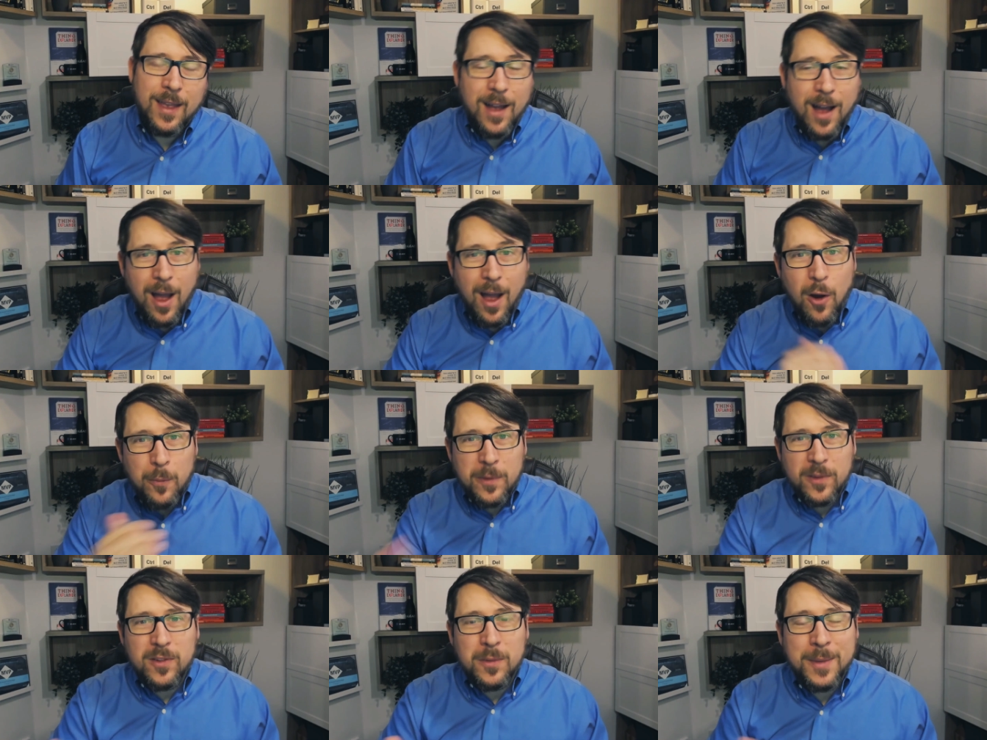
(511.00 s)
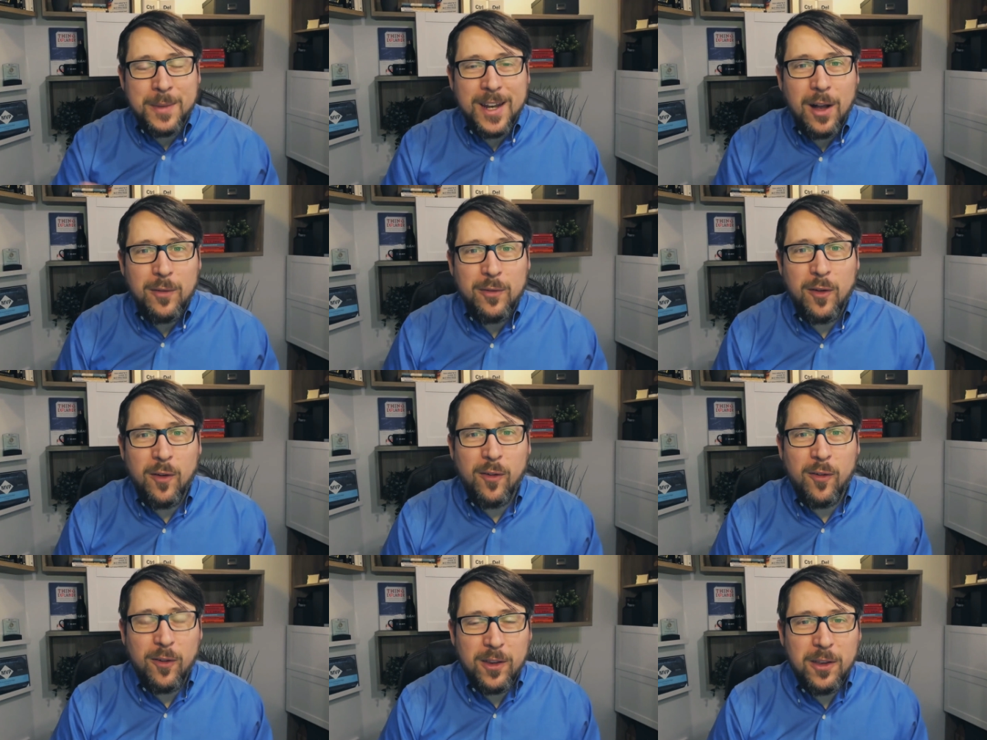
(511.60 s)
I hope this has been helpful
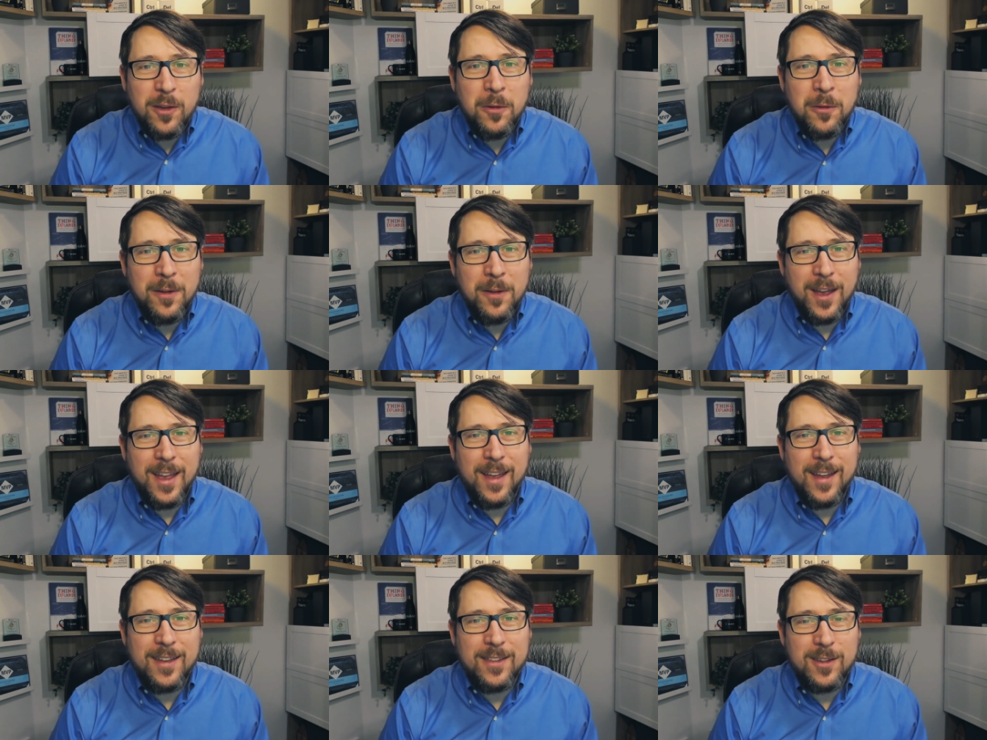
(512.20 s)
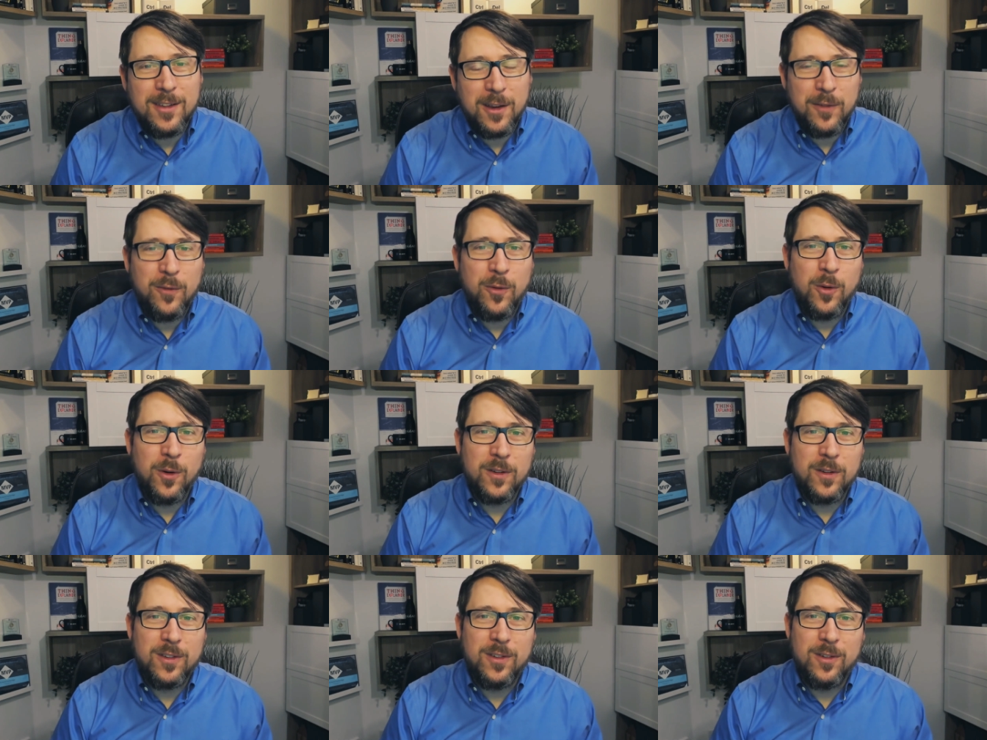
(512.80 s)
for you and looking
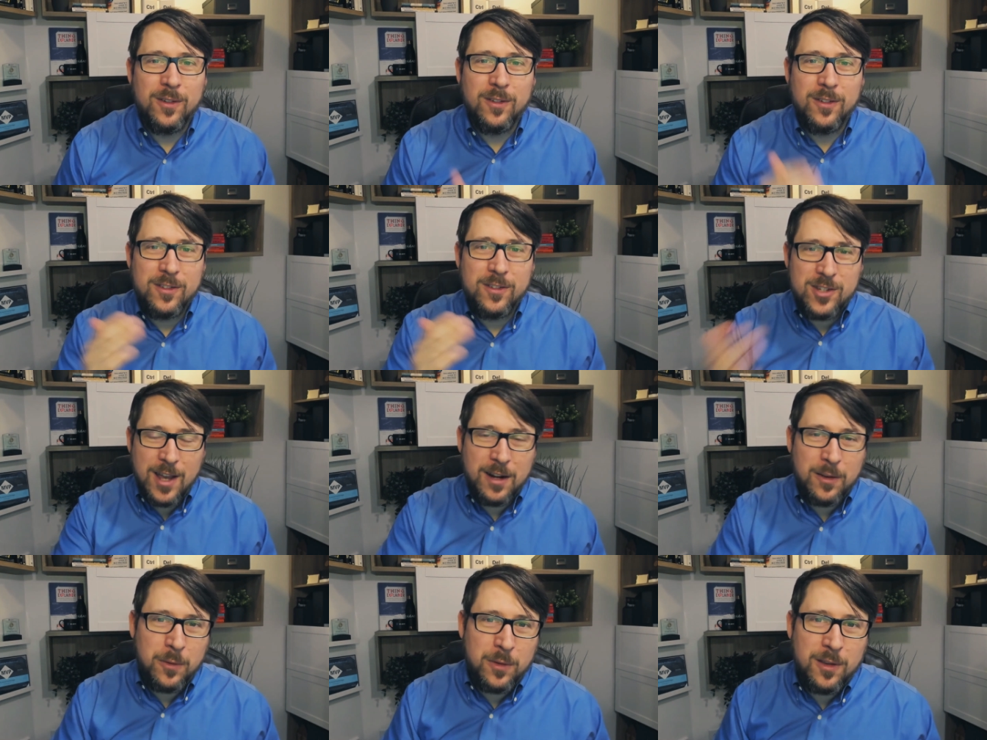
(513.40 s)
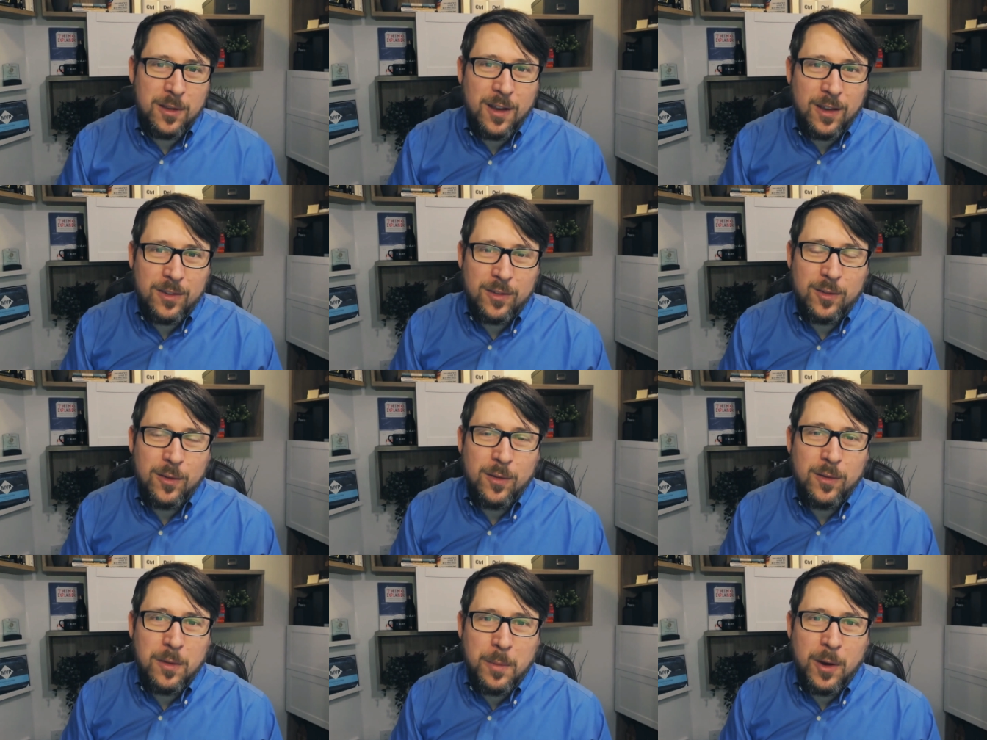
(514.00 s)
forward to chatting with you guys
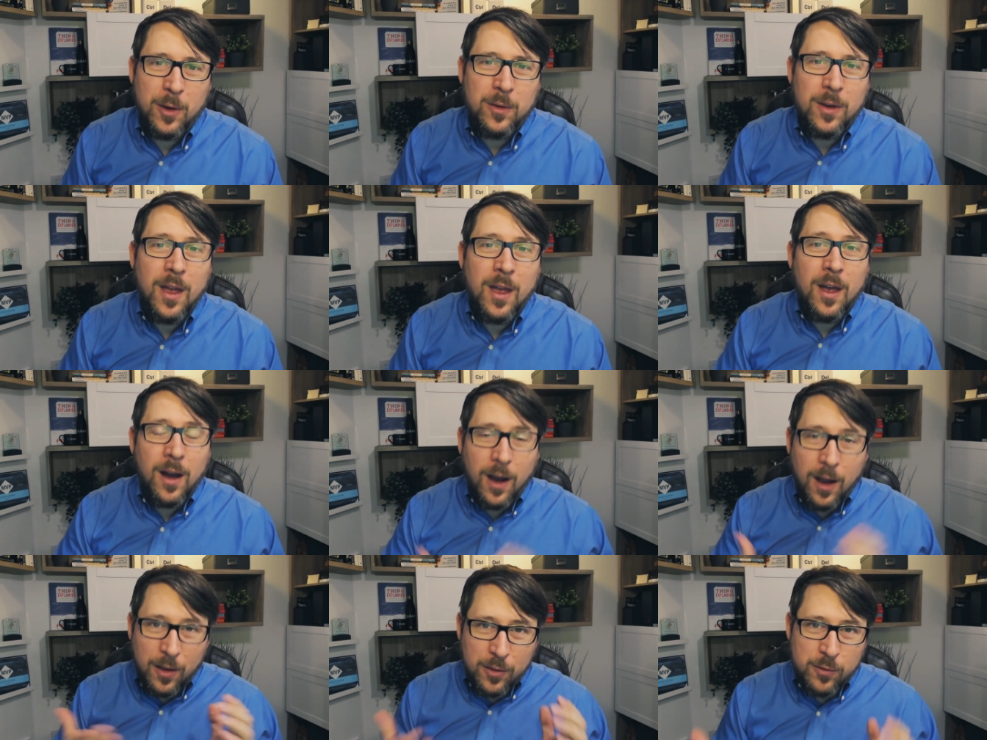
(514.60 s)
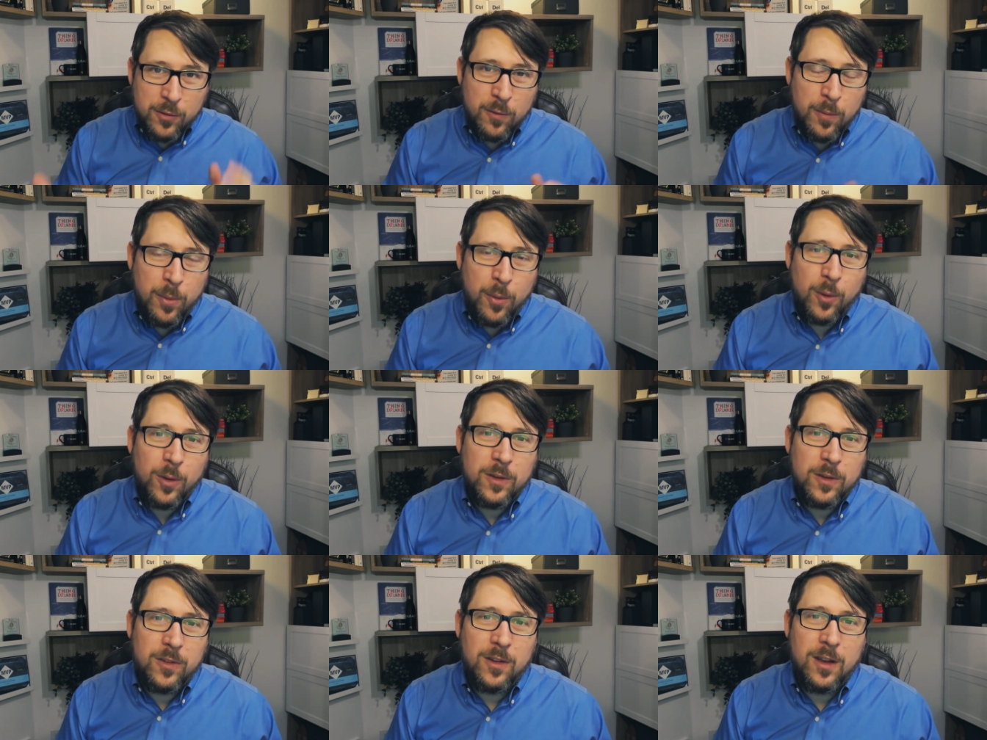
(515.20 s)
soon about other
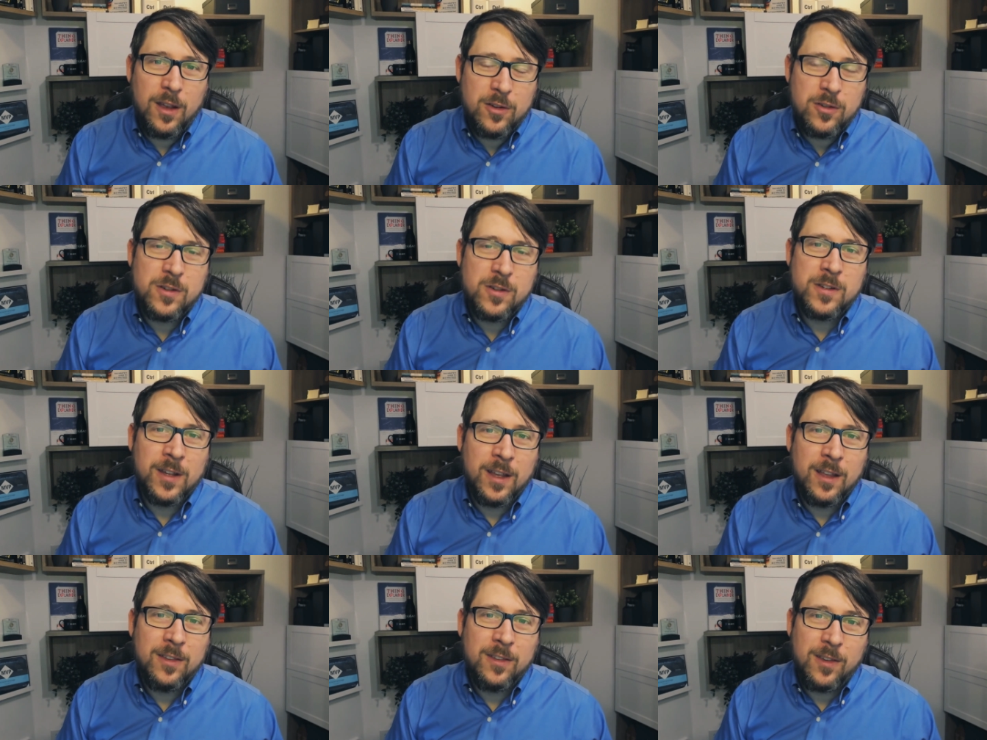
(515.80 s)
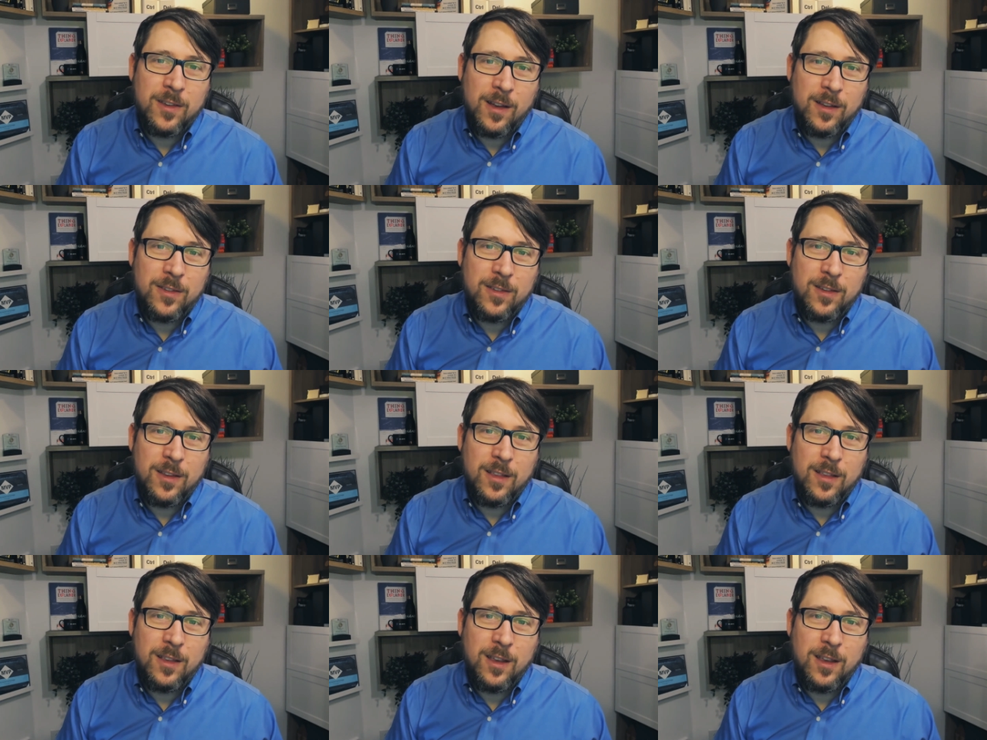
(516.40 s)
reports and interesting insights in the